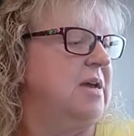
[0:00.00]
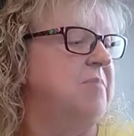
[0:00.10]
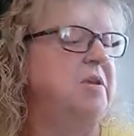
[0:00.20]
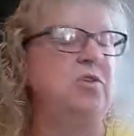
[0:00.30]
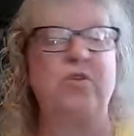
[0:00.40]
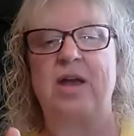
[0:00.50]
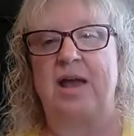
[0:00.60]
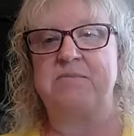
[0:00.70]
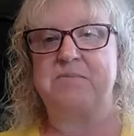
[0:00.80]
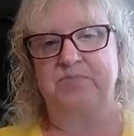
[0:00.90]
I've been
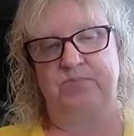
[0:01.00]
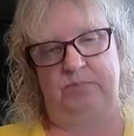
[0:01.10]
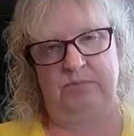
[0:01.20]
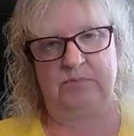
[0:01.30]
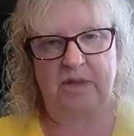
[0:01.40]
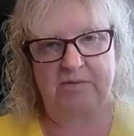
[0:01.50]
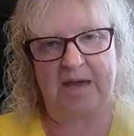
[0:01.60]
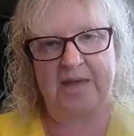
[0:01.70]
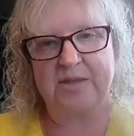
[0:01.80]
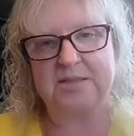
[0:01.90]
trying,
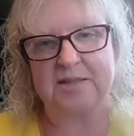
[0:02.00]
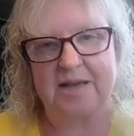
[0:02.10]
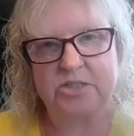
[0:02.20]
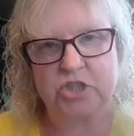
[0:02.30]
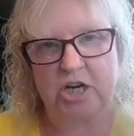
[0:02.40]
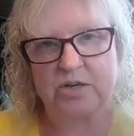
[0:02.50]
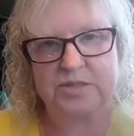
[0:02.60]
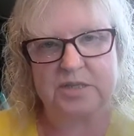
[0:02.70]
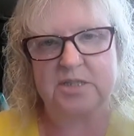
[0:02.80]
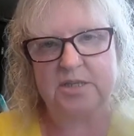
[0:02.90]
I've had these glass jars,
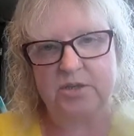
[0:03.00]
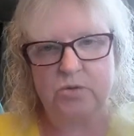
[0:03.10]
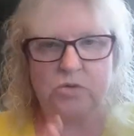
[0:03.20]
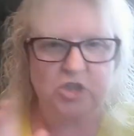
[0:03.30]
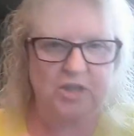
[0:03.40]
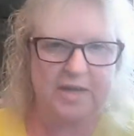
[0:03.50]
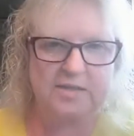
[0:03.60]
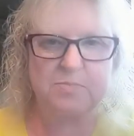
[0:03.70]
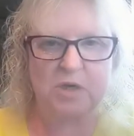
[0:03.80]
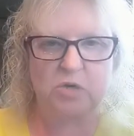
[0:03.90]
these huge
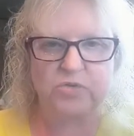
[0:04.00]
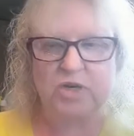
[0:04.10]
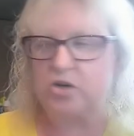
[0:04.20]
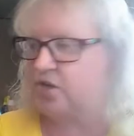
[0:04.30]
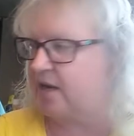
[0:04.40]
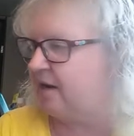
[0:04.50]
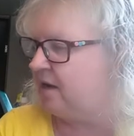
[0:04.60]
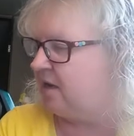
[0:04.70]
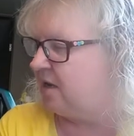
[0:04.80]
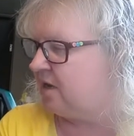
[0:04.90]
glass pickle jars,
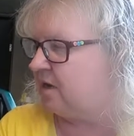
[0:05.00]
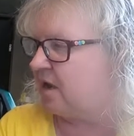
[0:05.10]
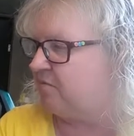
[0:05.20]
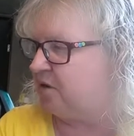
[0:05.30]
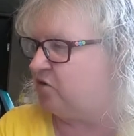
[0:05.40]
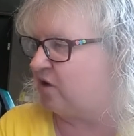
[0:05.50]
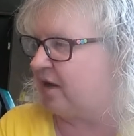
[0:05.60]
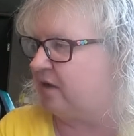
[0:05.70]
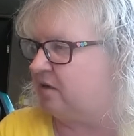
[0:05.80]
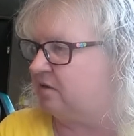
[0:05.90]
and I've been
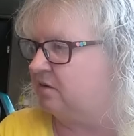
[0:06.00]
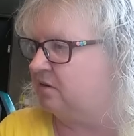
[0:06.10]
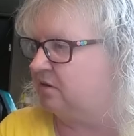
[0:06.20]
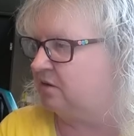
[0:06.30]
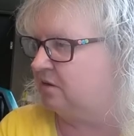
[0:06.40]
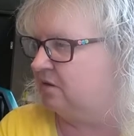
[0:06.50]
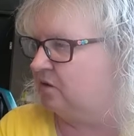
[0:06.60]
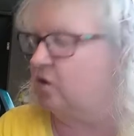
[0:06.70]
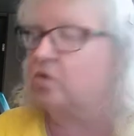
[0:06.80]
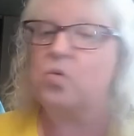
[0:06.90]
trying
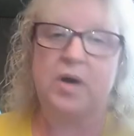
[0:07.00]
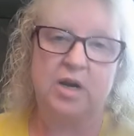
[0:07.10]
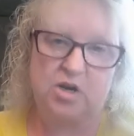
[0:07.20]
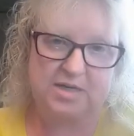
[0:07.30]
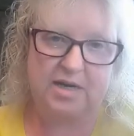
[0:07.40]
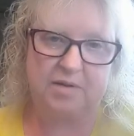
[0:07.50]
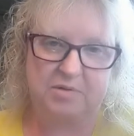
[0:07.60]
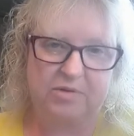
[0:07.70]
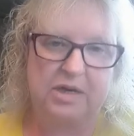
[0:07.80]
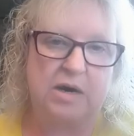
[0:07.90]
quite a long time to
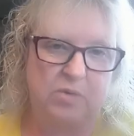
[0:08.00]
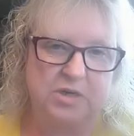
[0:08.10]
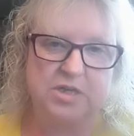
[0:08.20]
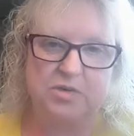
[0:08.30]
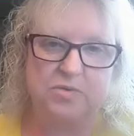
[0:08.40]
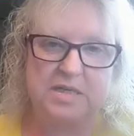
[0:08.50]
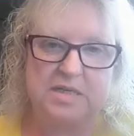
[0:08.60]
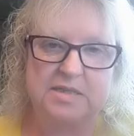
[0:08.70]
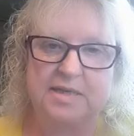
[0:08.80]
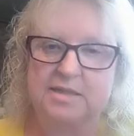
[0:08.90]
figure out what to do with
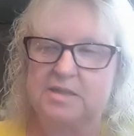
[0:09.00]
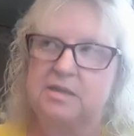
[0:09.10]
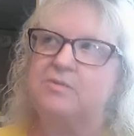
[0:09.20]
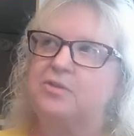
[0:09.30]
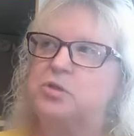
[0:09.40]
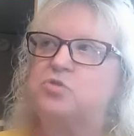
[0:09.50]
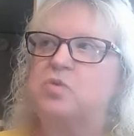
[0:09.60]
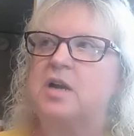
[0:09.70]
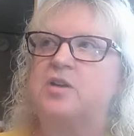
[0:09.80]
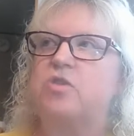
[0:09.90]
these things. And the first
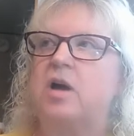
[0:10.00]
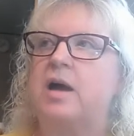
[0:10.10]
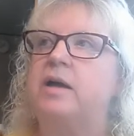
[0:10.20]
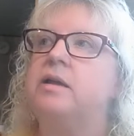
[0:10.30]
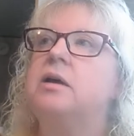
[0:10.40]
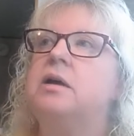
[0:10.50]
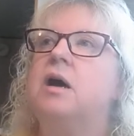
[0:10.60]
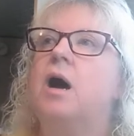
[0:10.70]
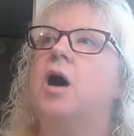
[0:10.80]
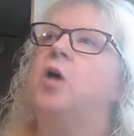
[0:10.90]
one I tried,
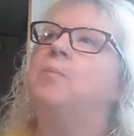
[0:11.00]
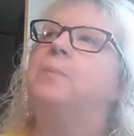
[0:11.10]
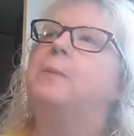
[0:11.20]
um,